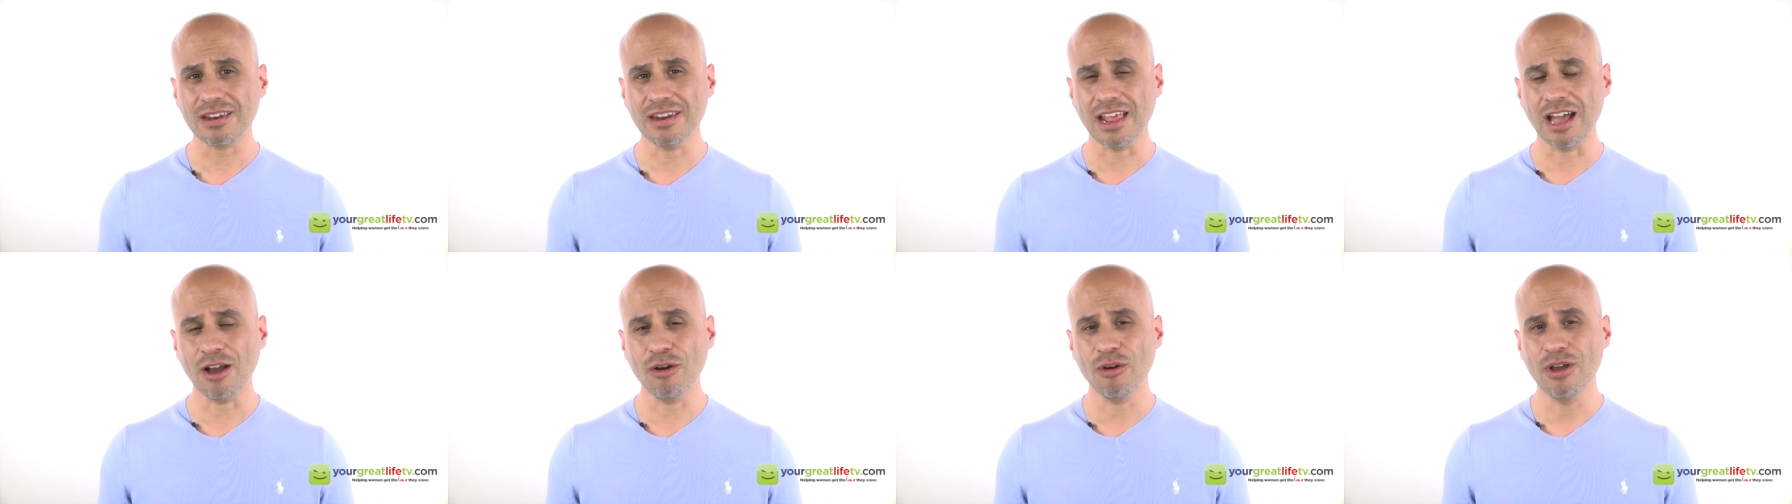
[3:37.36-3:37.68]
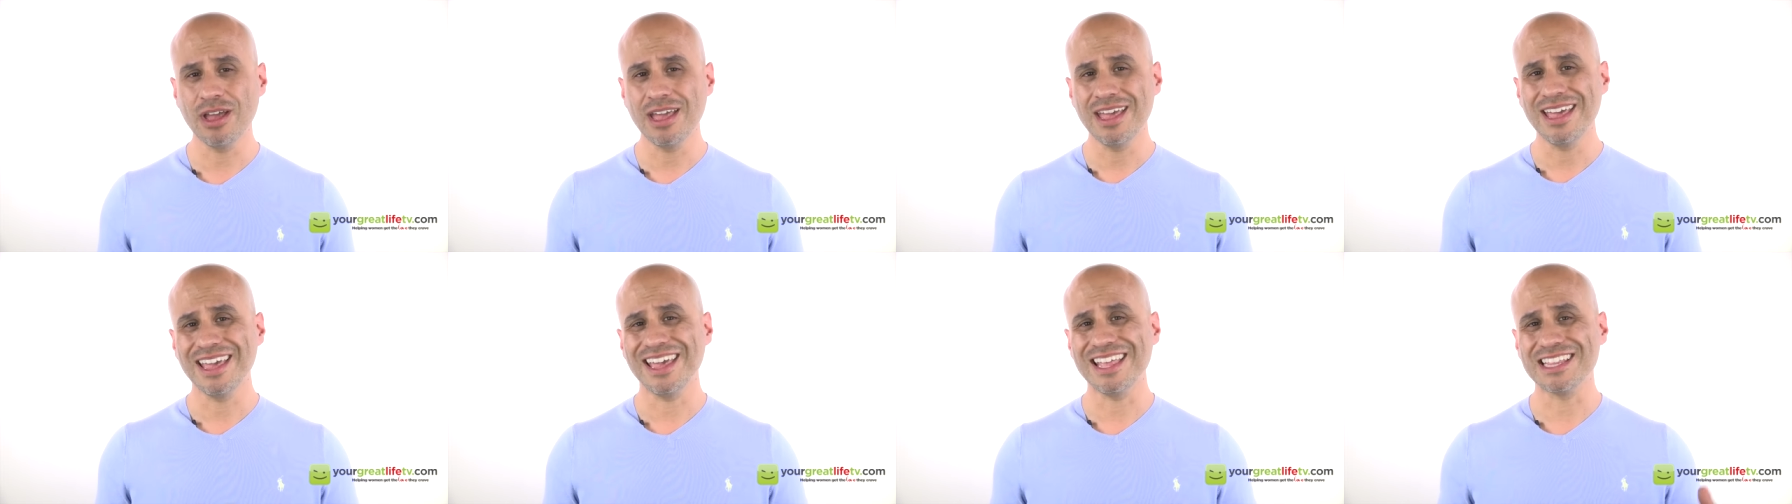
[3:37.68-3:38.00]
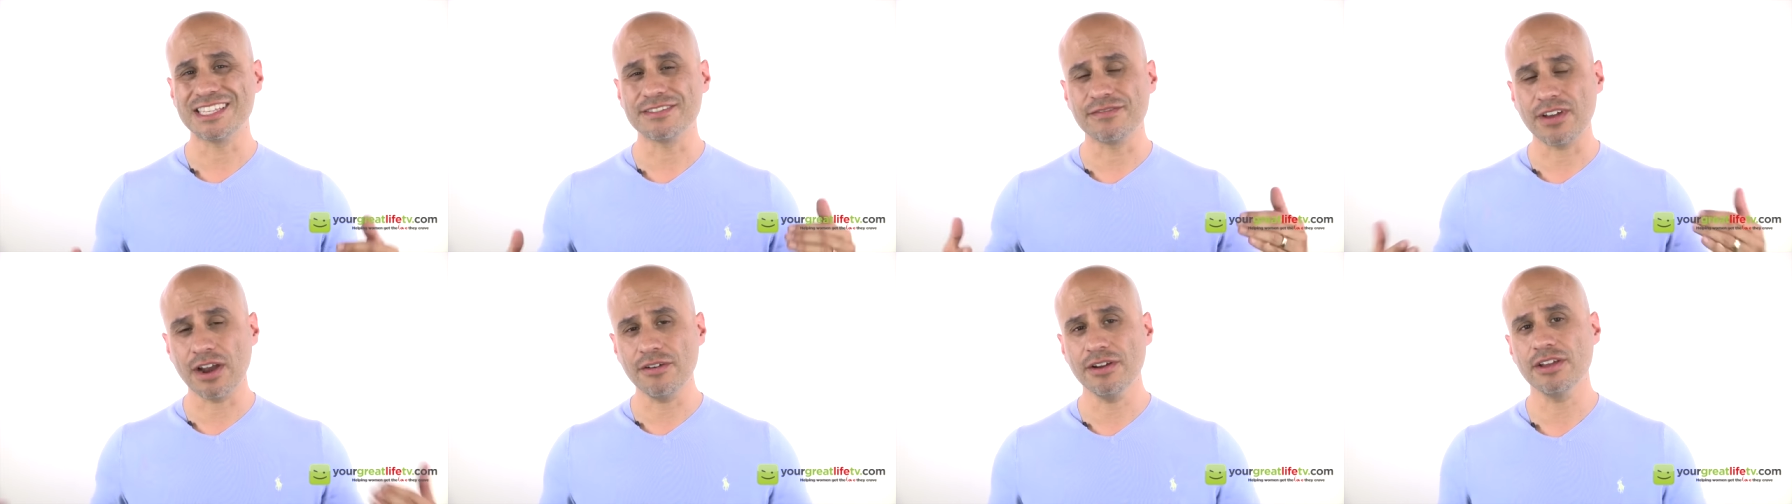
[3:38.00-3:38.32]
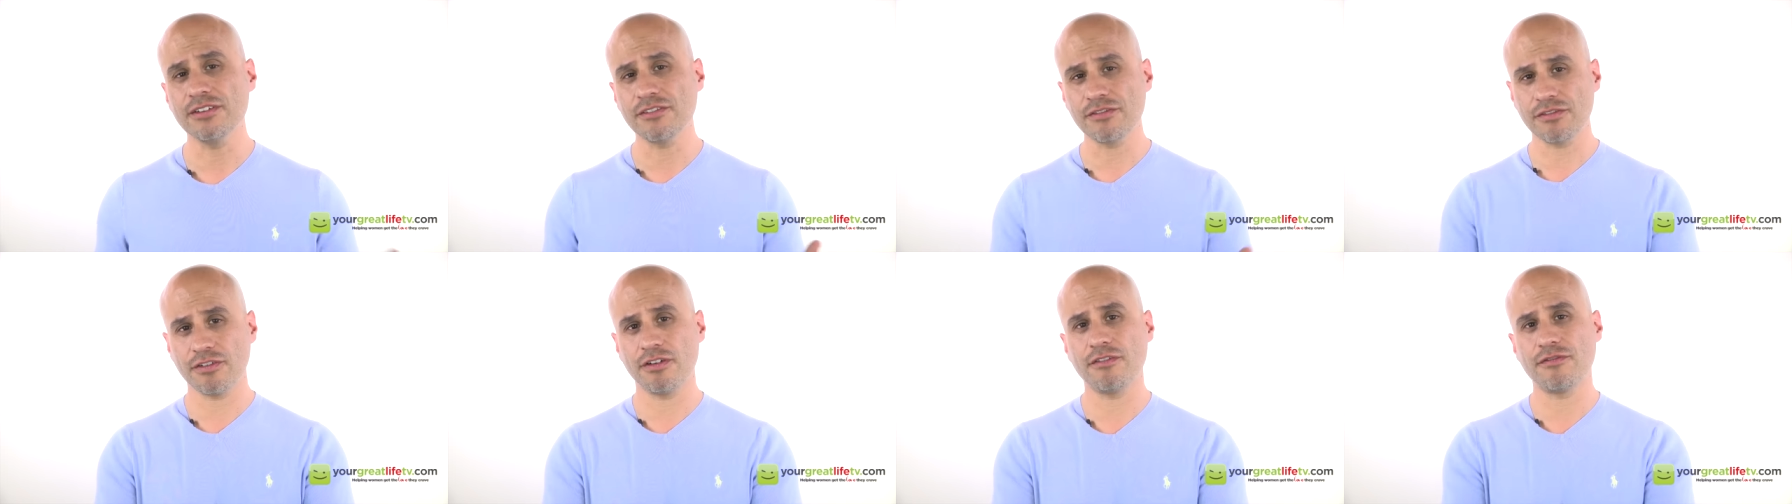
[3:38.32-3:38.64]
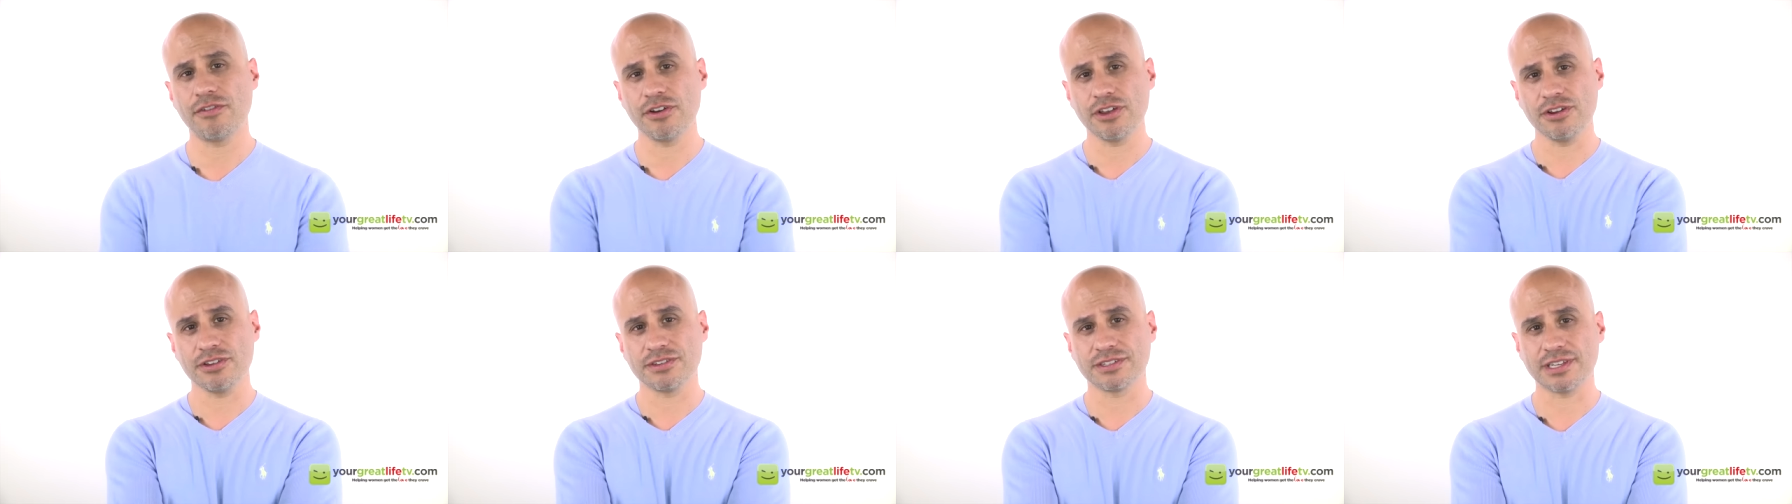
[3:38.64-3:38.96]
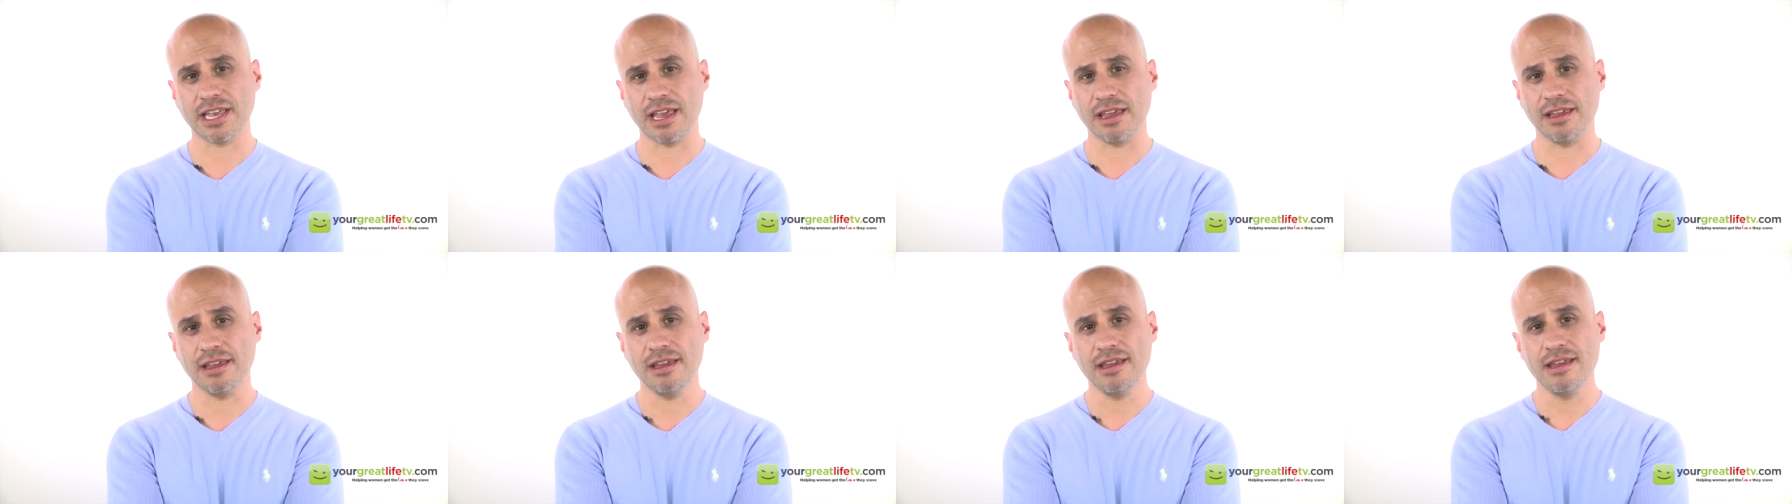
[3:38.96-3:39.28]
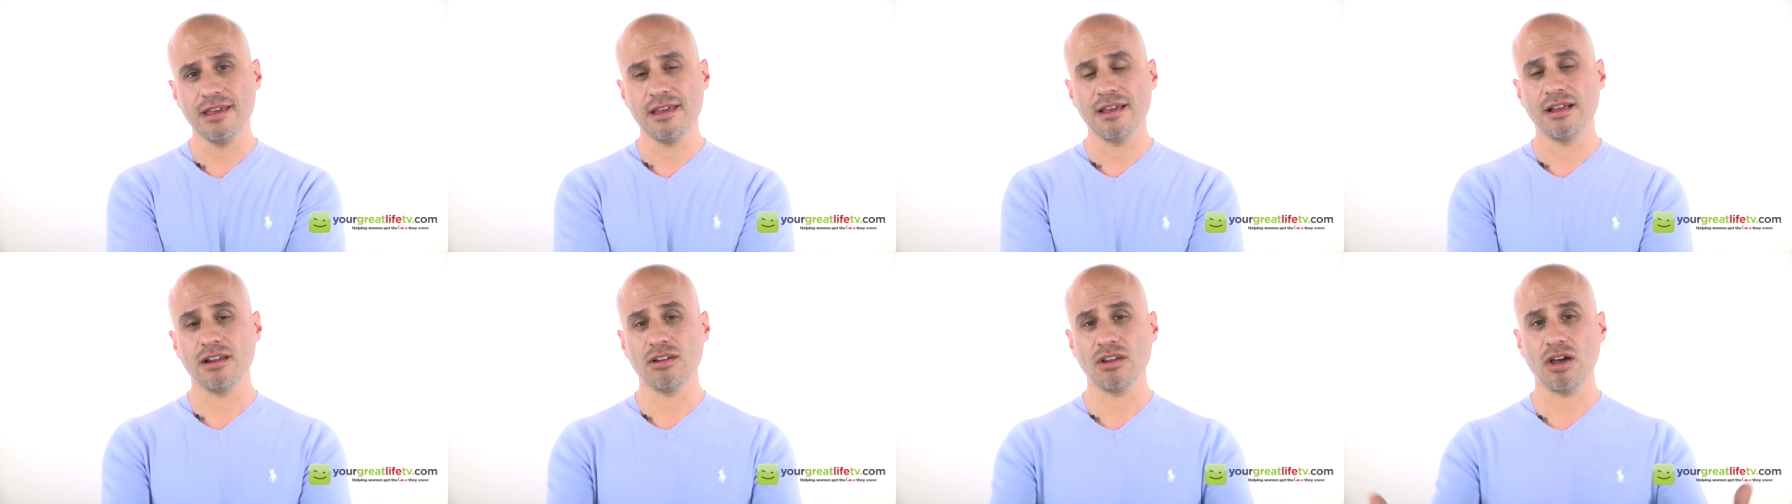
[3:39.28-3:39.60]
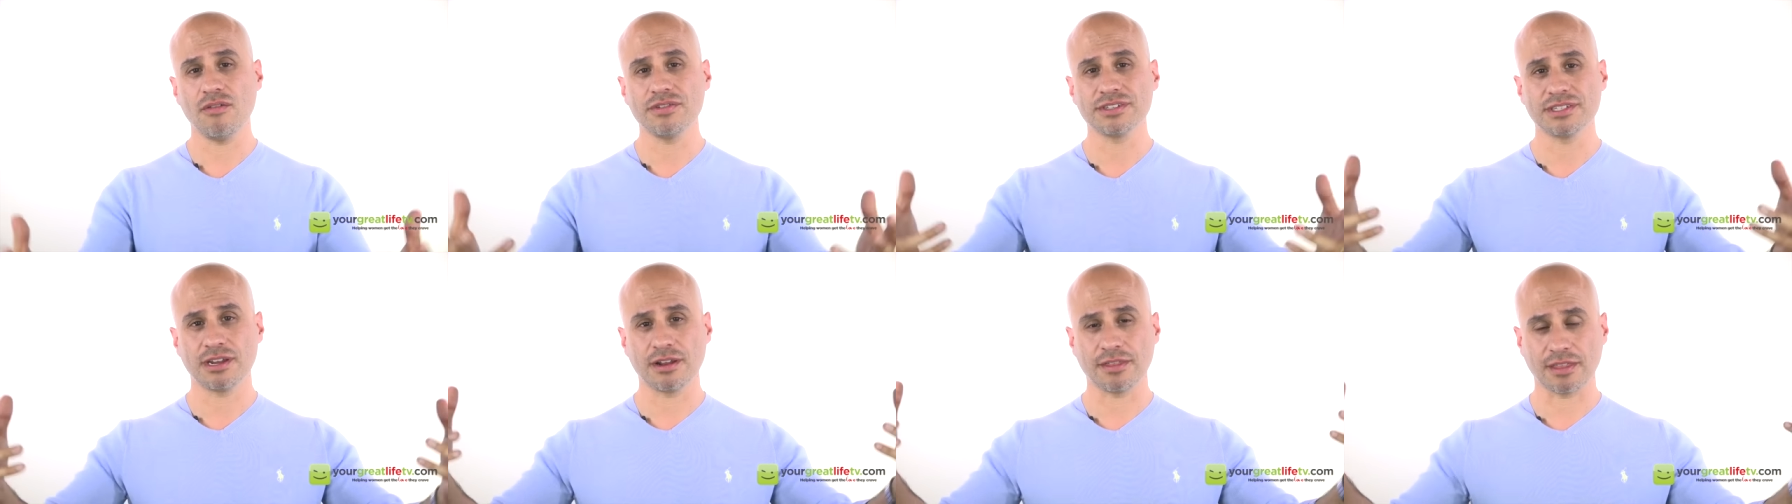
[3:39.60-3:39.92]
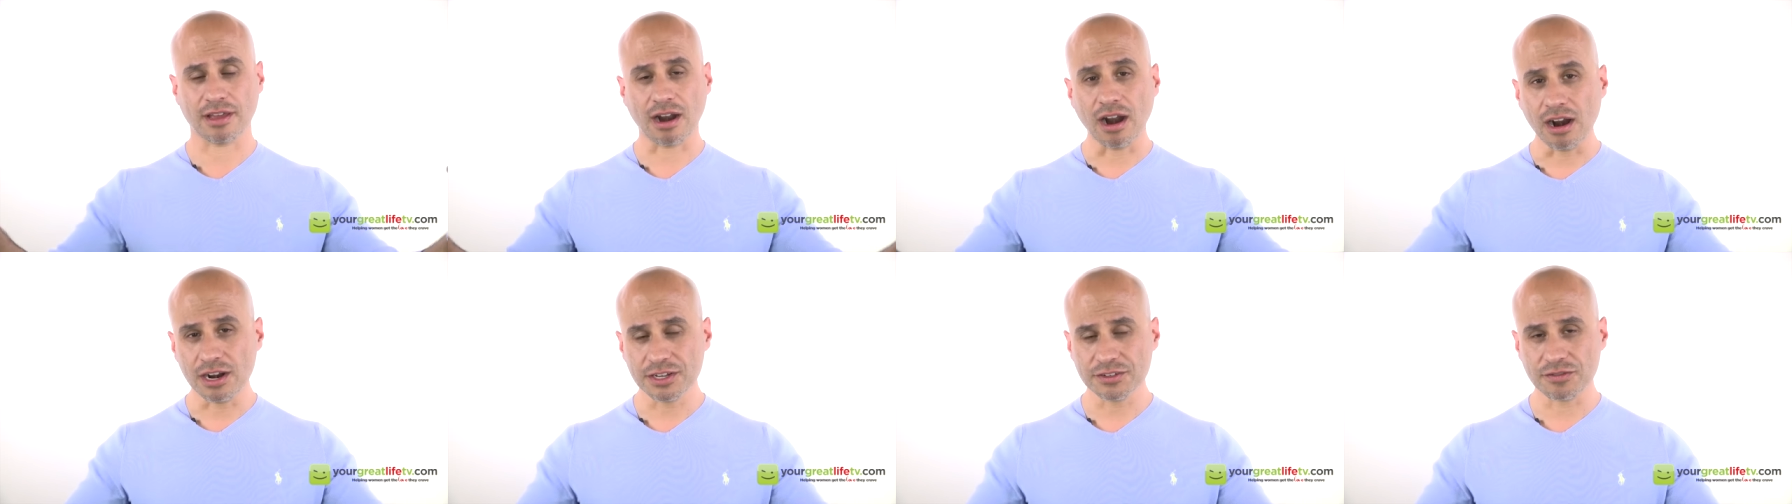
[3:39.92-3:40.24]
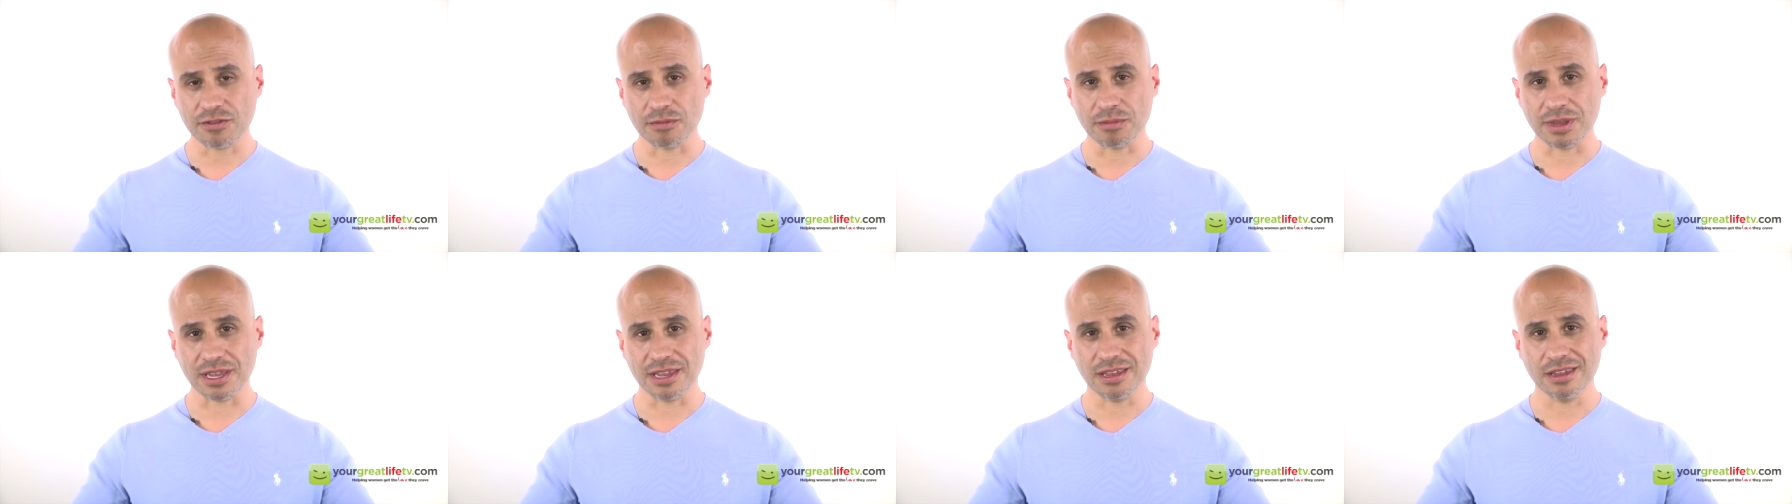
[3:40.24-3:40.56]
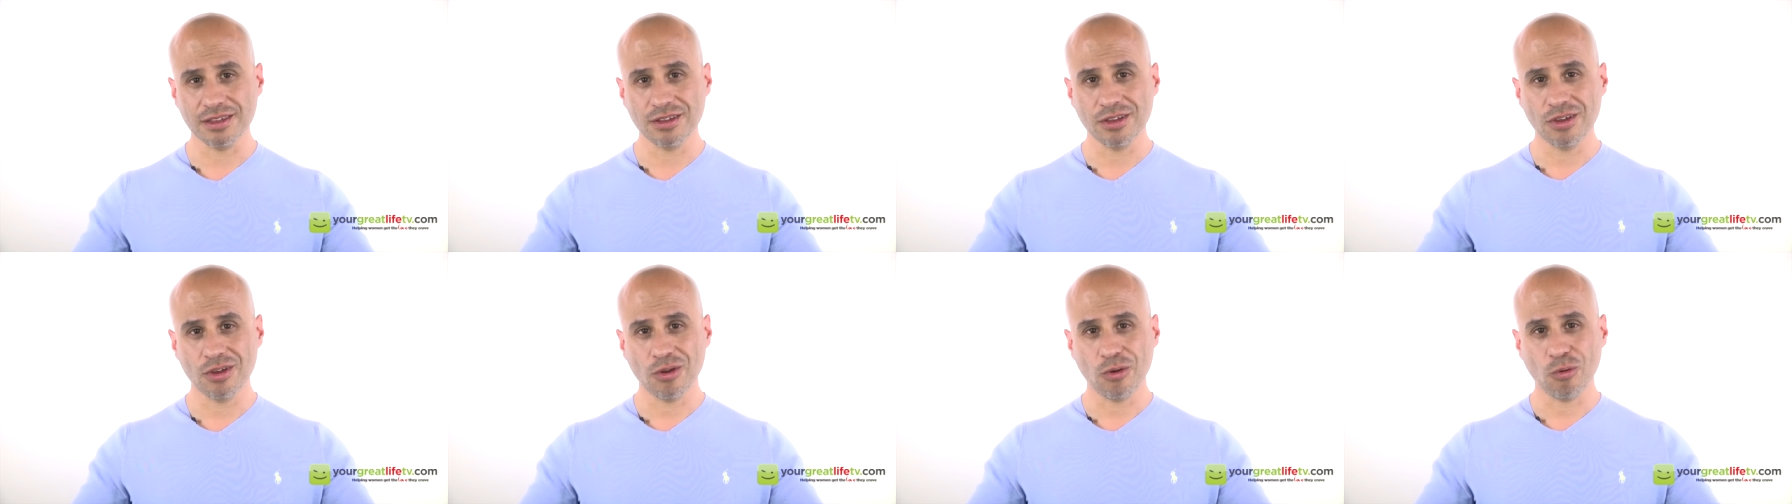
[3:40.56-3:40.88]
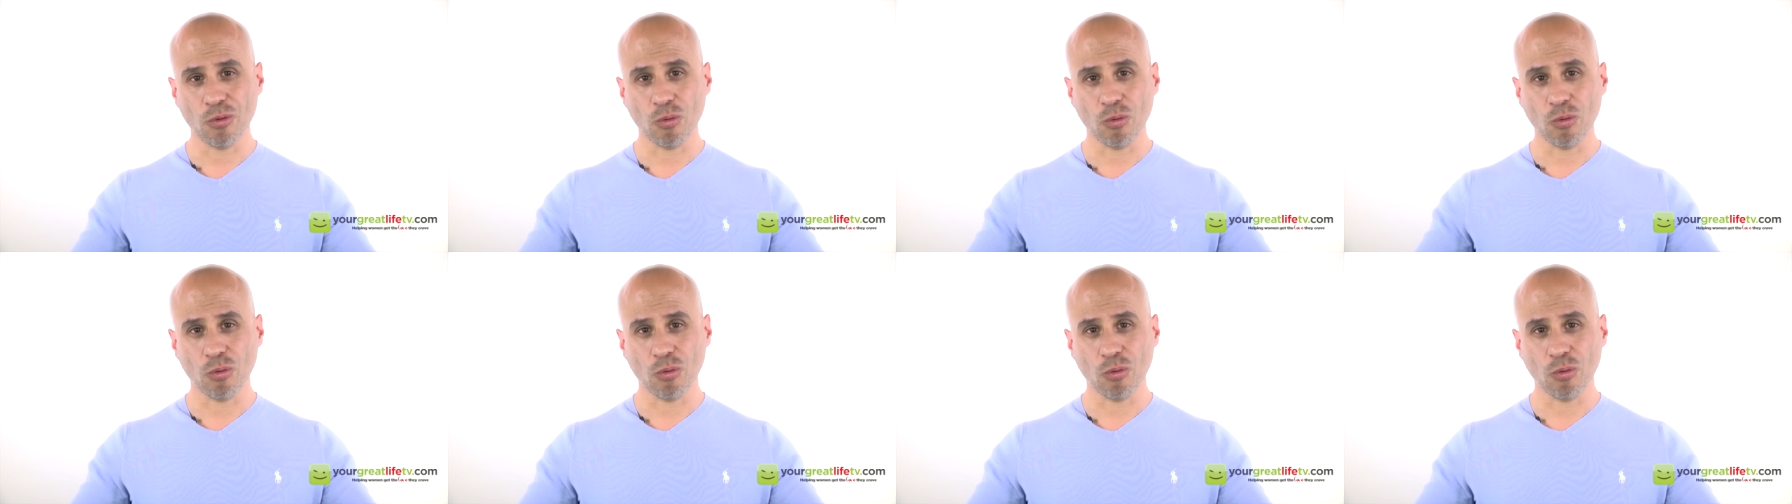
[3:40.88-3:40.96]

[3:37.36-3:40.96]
Now, it's very unfair for you to say, love is not in the cards for me,